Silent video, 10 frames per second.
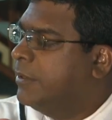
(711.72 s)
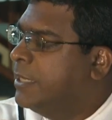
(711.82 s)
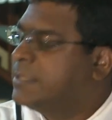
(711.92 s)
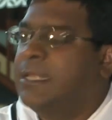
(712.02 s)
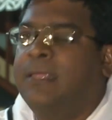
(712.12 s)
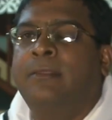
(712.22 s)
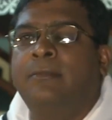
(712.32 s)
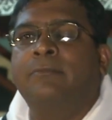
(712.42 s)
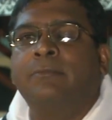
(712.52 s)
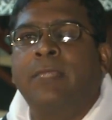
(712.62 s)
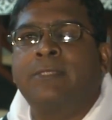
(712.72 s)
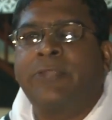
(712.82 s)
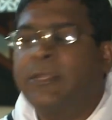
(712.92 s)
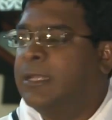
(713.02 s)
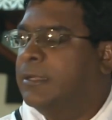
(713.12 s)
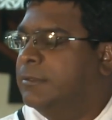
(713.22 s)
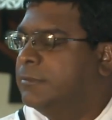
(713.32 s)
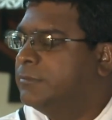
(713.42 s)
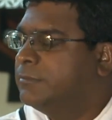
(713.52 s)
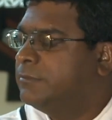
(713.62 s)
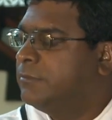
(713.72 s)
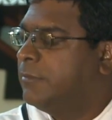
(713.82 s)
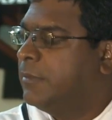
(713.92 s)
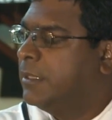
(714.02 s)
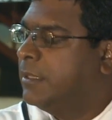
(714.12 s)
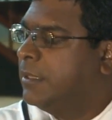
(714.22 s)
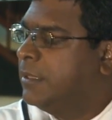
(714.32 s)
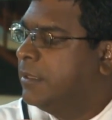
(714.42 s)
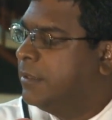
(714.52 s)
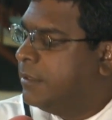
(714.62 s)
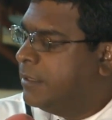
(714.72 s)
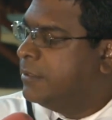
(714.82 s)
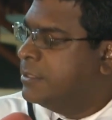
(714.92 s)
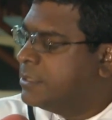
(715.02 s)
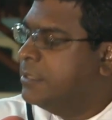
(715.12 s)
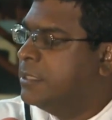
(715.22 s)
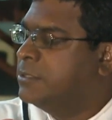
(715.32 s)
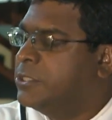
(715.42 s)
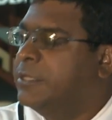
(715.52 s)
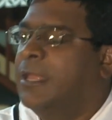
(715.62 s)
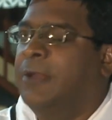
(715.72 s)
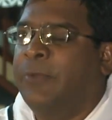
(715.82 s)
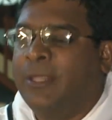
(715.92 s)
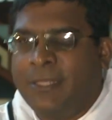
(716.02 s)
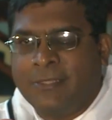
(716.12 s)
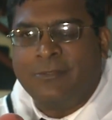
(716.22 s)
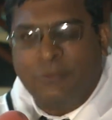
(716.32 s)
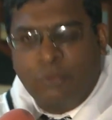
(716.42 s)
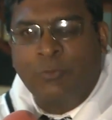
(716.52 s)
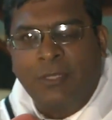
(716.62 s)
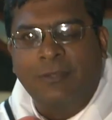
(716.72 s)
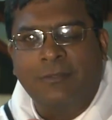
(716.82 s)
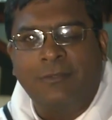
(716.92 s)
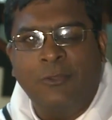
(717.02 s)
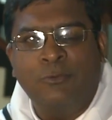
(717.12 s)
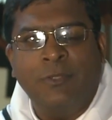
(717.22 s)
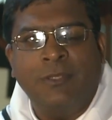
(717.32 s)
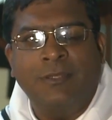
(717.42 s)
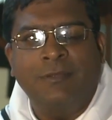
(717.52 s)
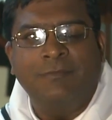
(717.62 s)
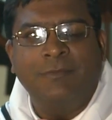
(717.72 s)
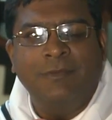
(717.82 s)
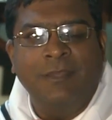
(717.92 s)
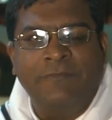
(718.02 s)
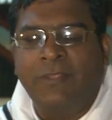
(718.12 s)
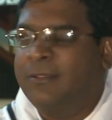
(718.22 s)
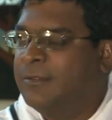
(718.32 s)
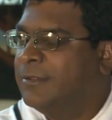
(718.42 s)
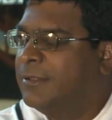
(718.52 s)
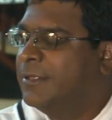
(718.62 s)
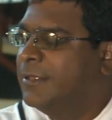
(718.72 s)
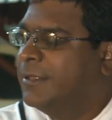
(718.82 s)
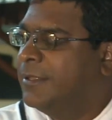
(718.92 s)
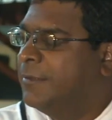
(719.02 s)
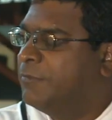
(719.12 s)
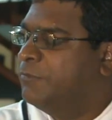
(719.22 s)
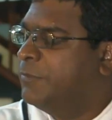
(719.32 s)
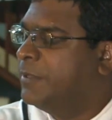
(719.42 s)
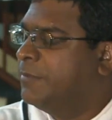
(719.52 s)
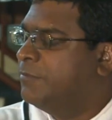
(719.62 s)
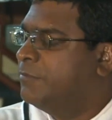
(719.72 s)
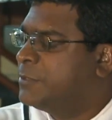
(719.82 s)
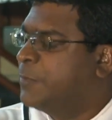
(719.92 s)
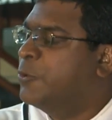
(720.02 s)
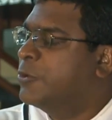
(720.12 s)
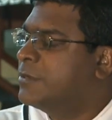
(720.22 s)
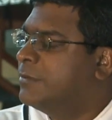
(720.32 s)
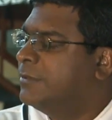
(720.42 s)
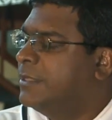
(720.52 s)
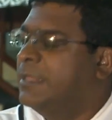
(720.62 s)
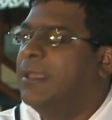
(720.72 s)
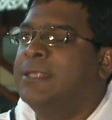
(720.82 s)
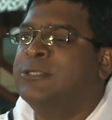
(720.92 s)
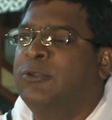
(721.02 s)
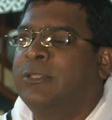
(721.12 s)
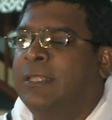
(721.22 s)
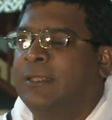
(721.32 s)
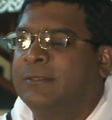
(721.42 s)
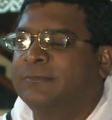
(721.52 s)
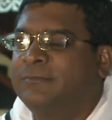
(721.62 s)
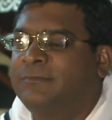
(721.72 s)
let's say, get stranded in the interior where there's normal living support gear is not there.